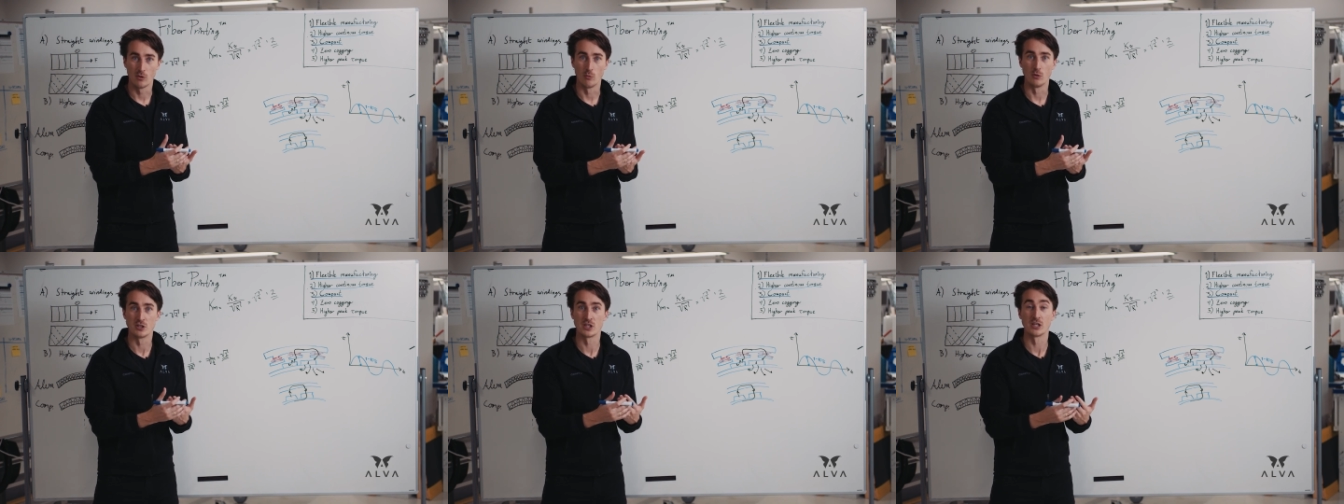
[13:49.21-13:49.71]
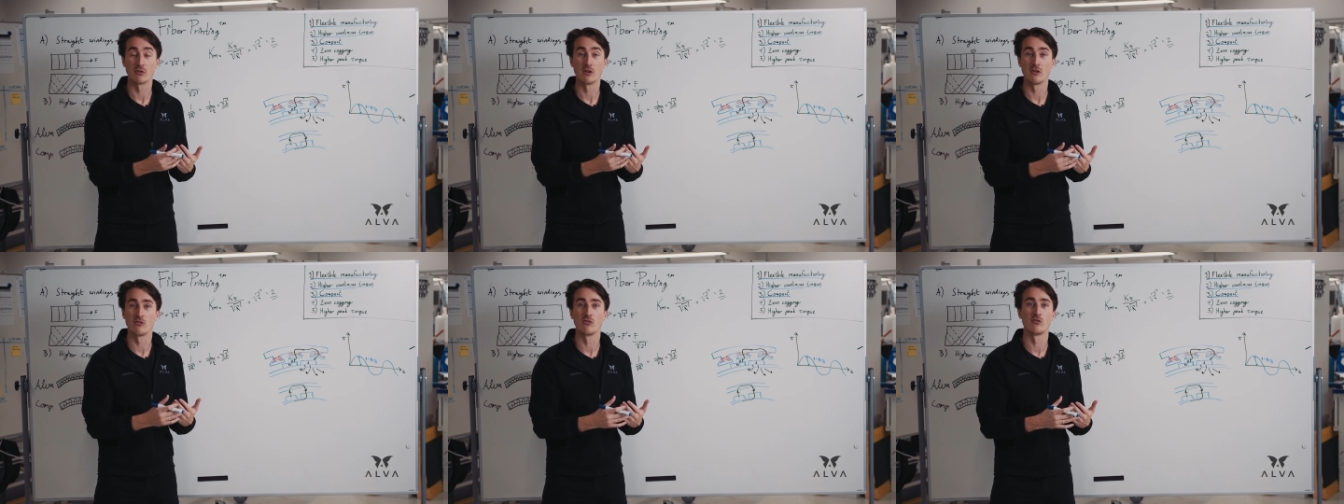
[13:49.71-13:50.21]
which
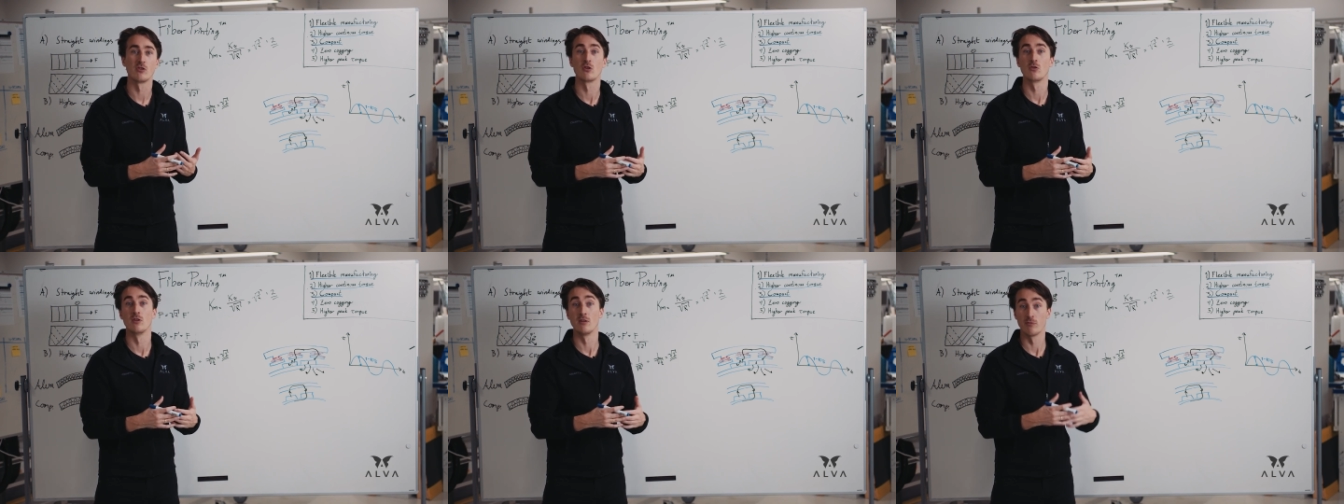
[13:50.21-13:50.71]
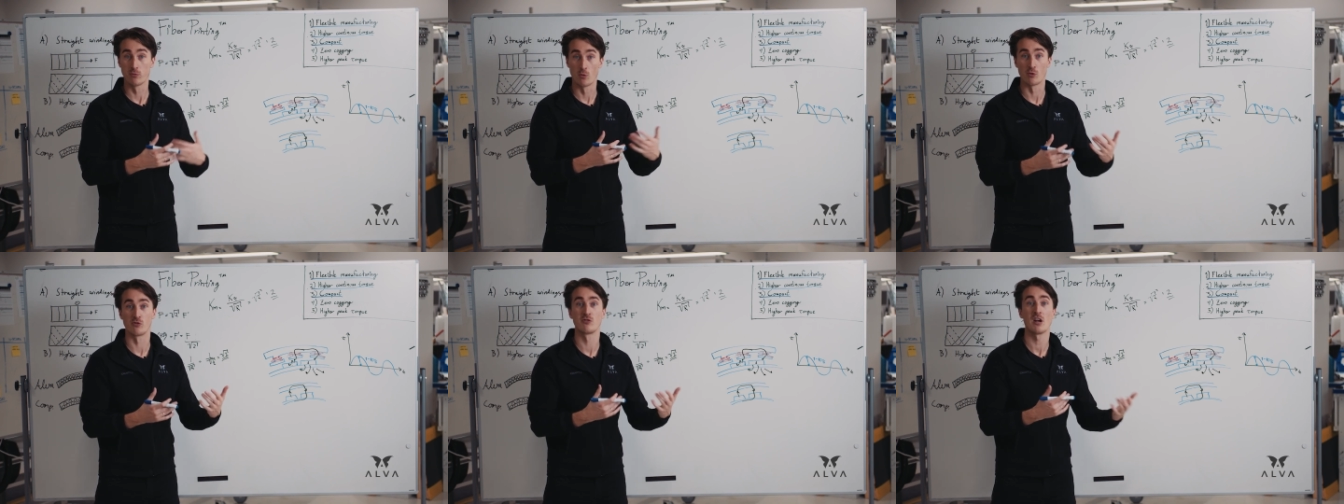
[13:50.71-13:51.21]
increases the
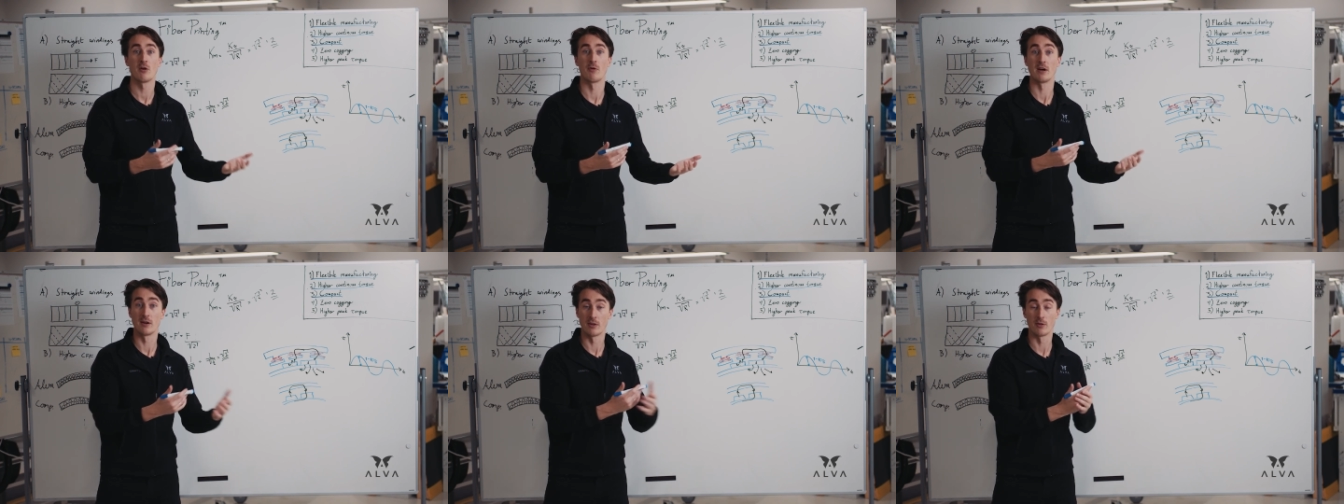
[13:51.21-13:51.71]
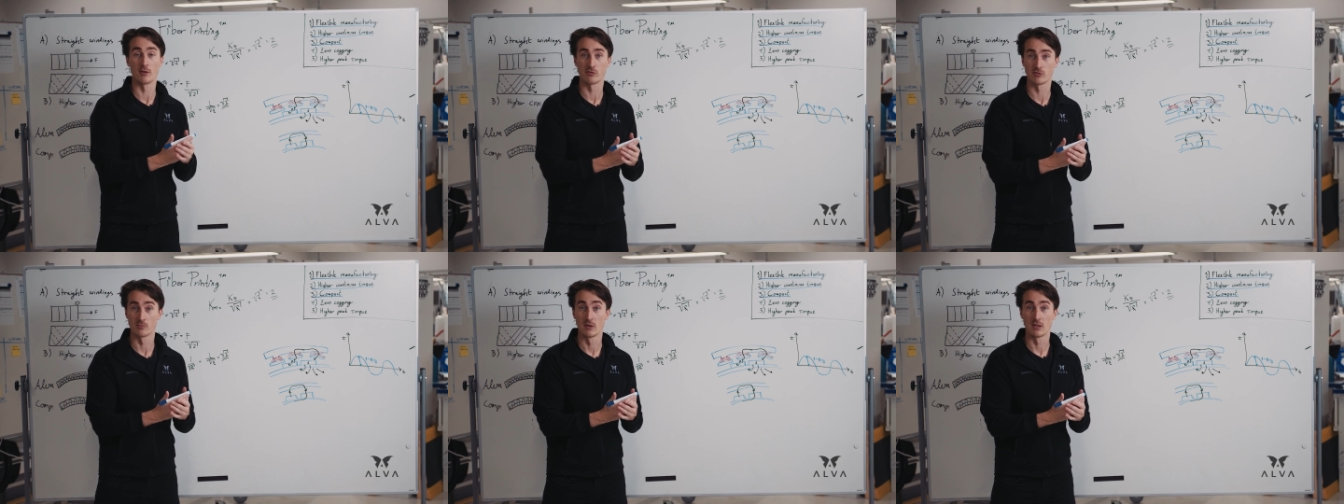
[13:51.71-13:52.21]
force generated and
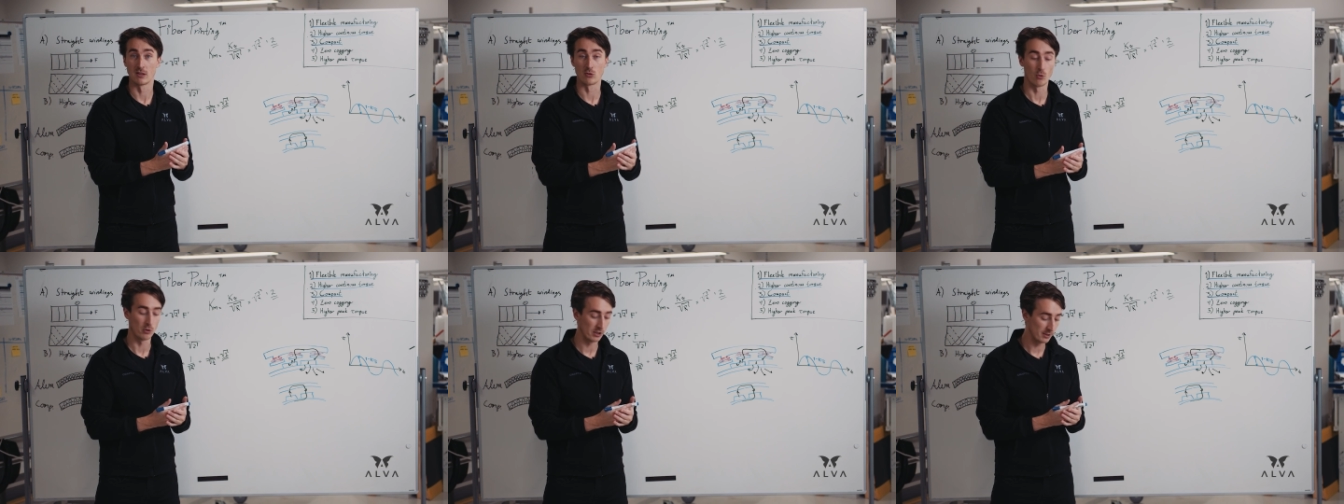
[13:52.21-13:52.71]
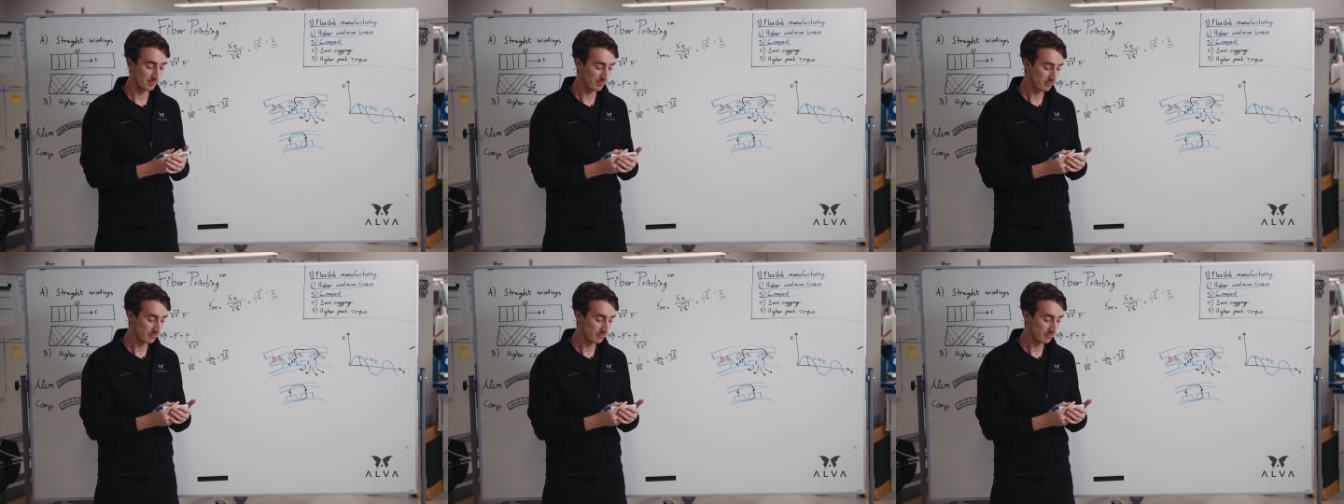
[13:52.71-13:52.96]
thus the torque.